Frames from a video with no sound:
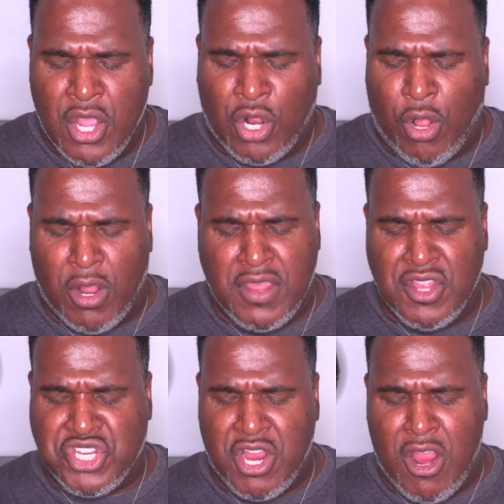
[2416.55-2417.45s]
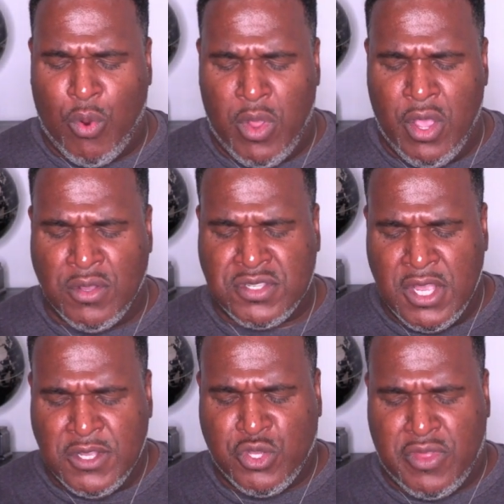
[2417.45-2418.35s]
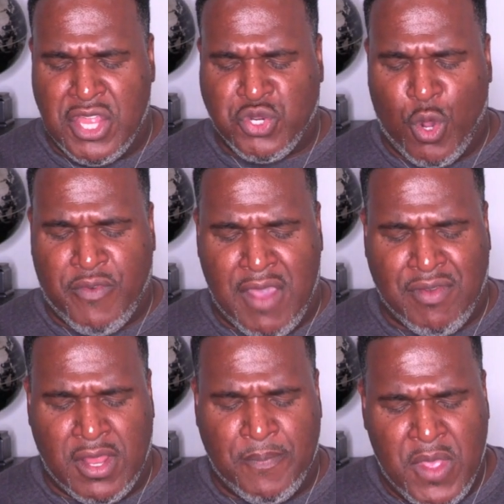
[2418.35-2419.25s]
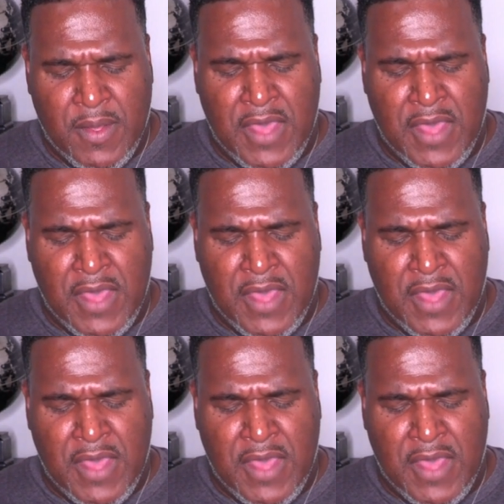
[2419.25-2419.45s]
clogging the chariot wheels, so they drove heavily.